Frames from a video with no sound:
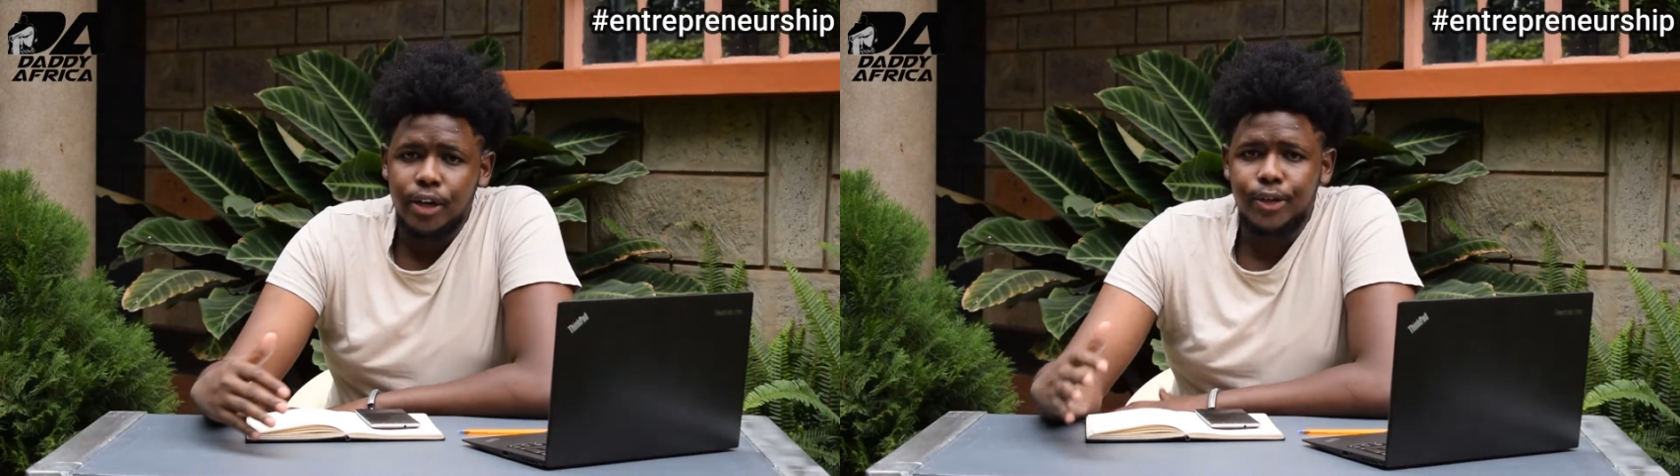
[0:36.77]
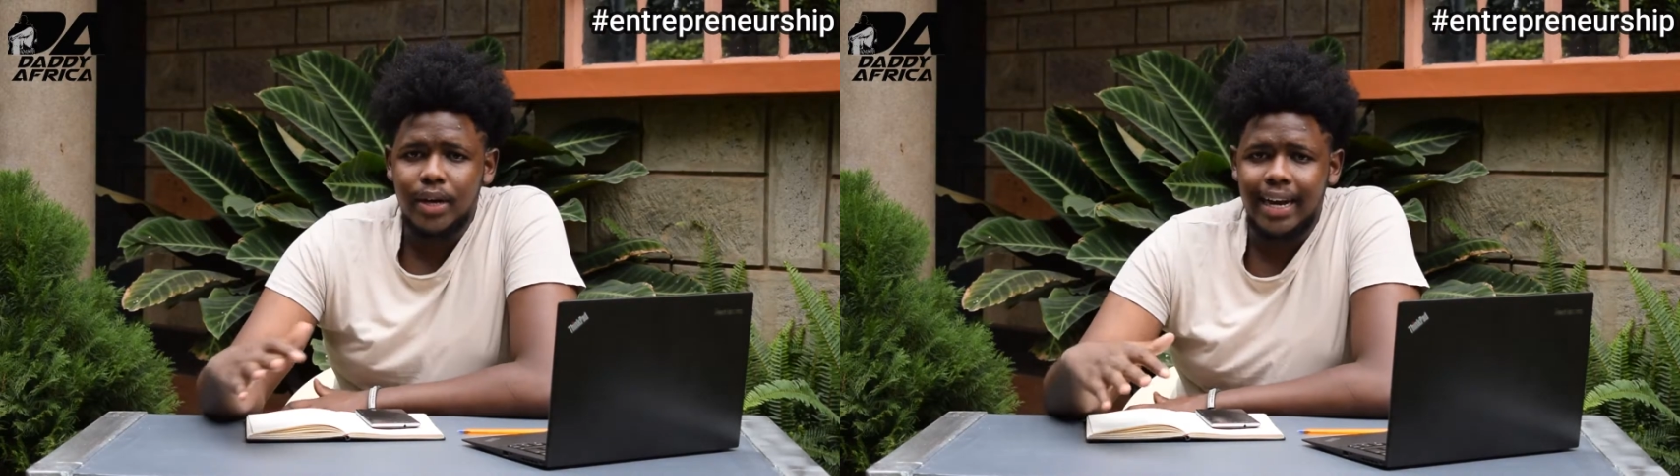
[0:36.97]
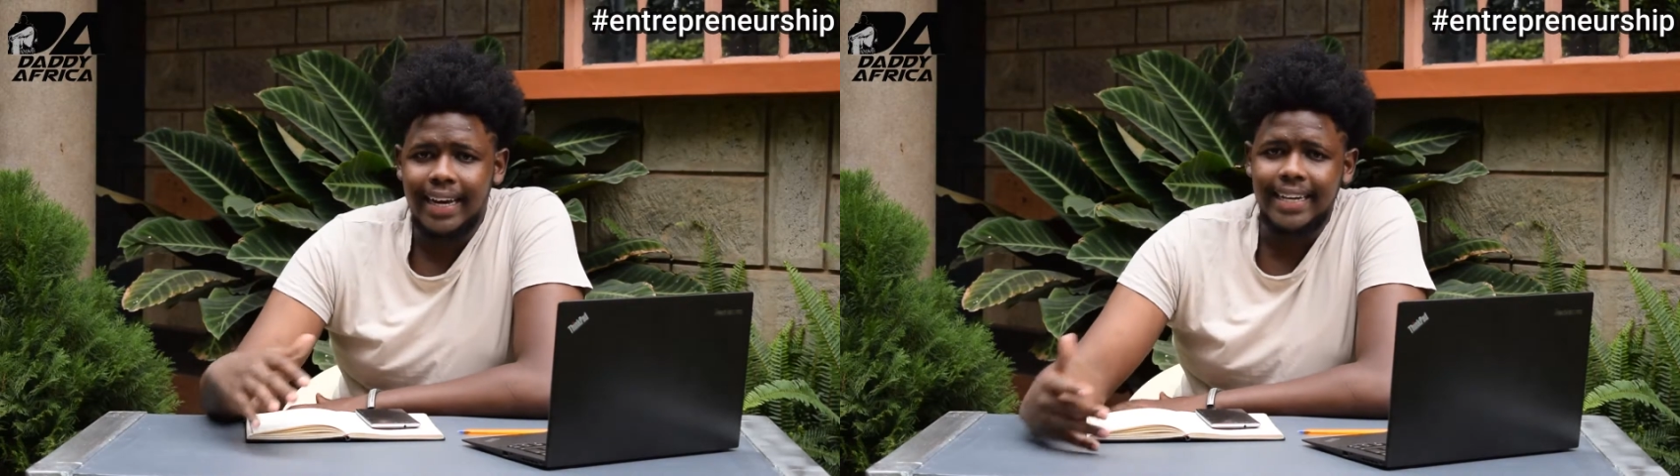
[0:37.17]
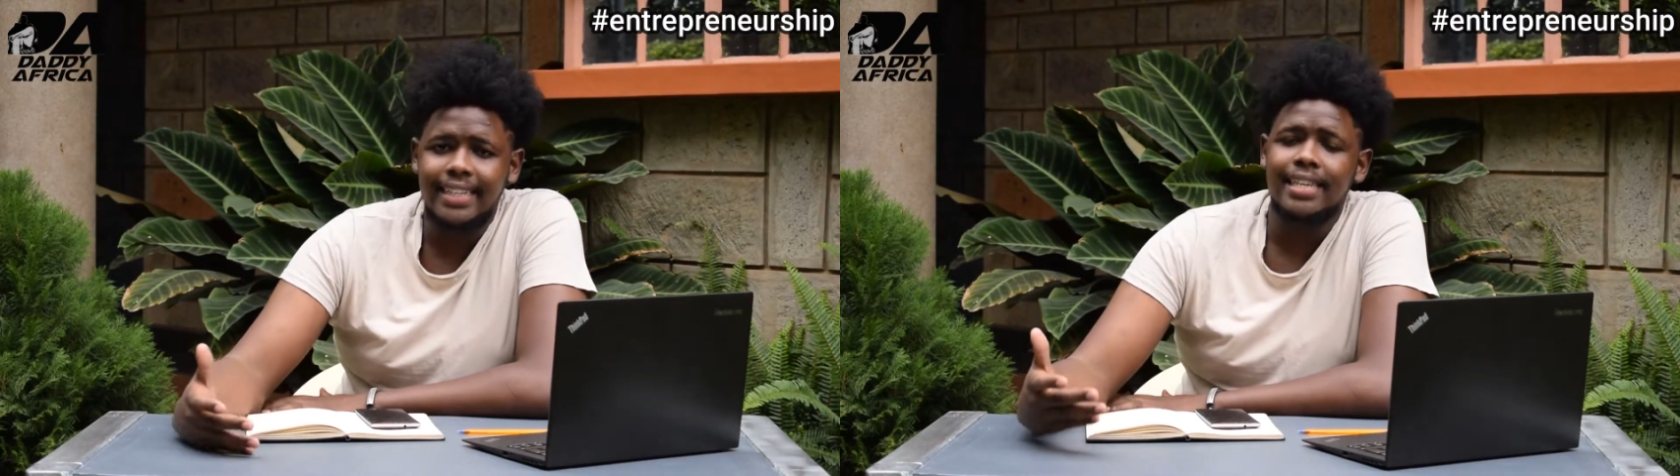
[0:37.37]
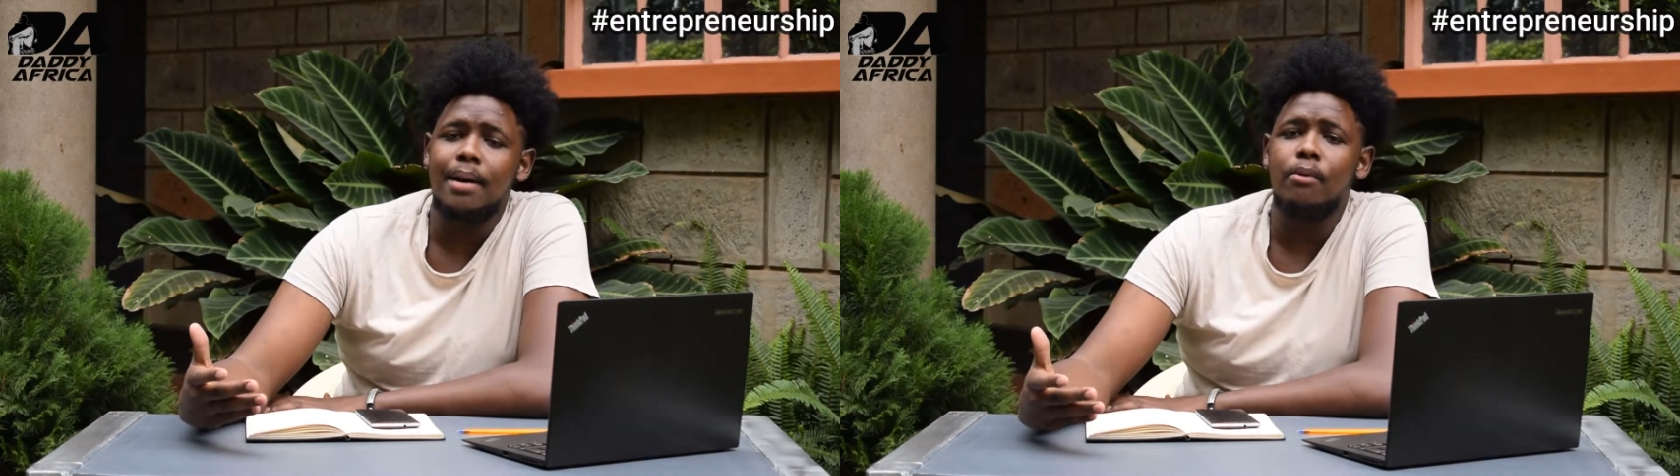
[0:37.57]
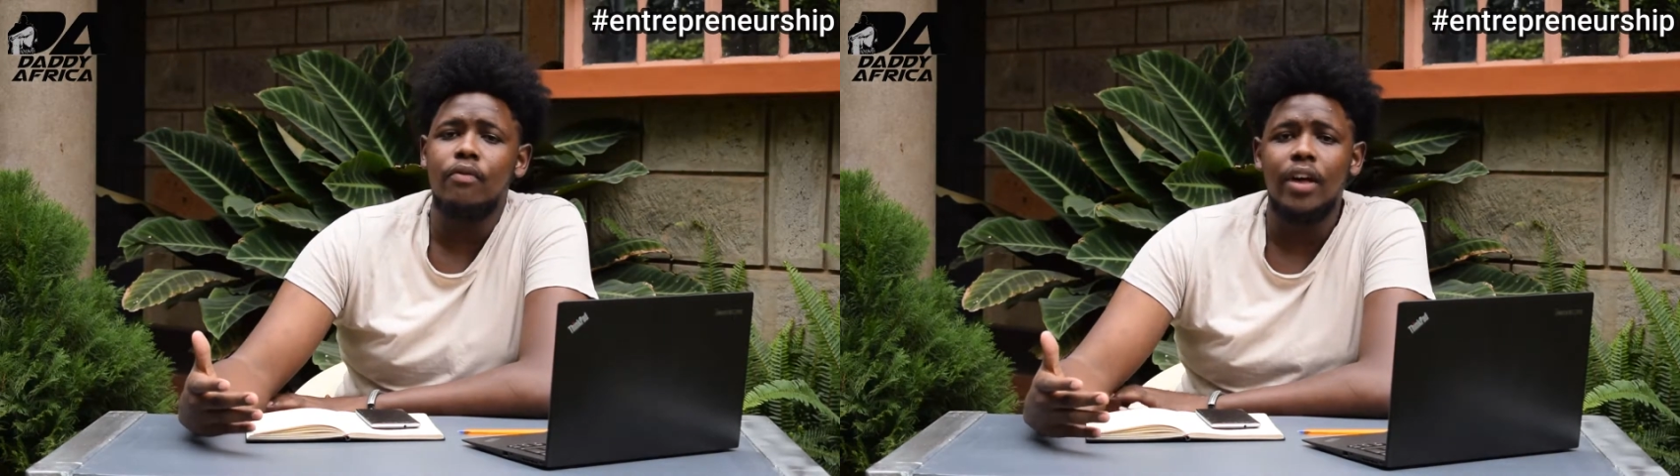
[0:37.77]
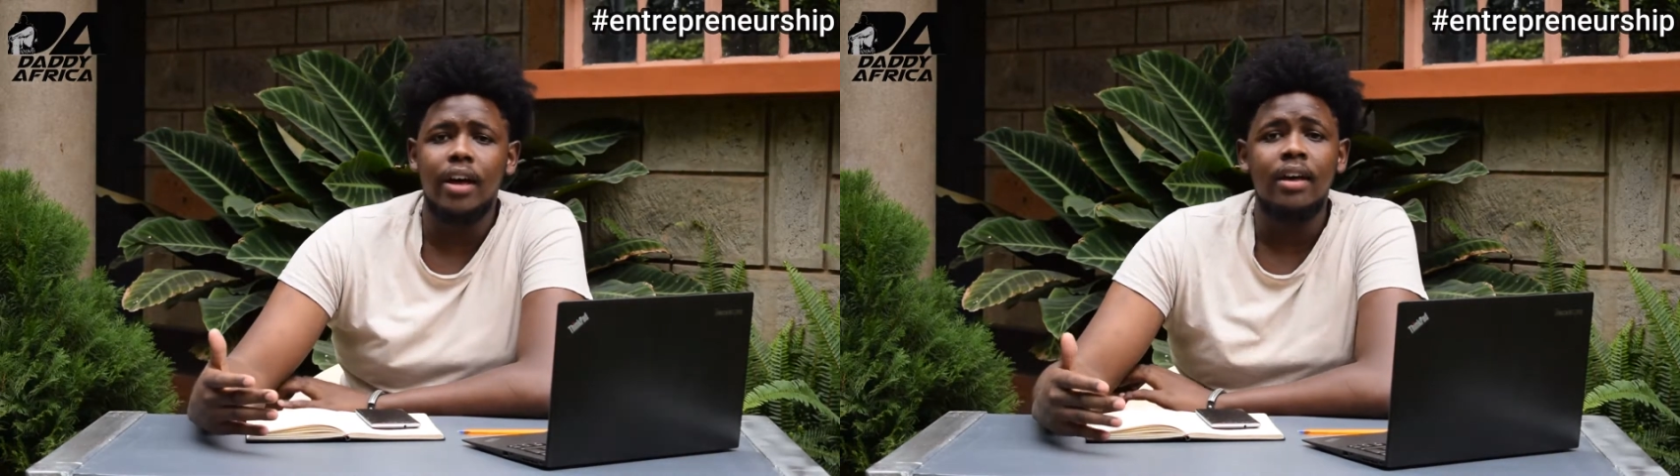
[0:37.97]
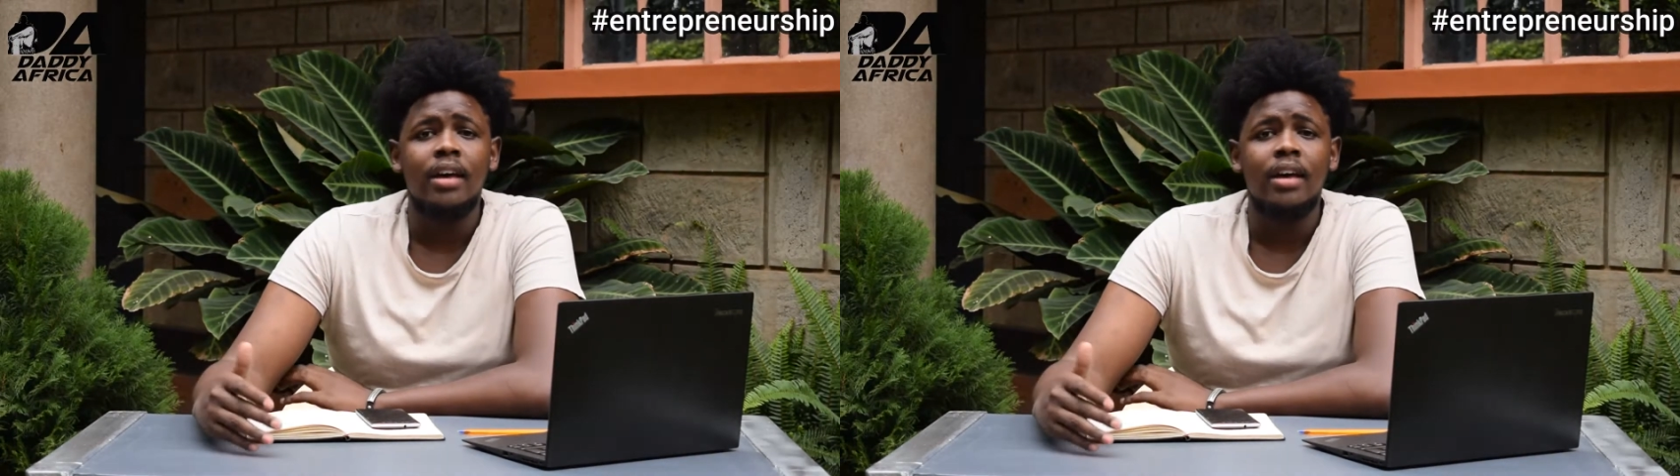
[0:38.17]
to highlight some of the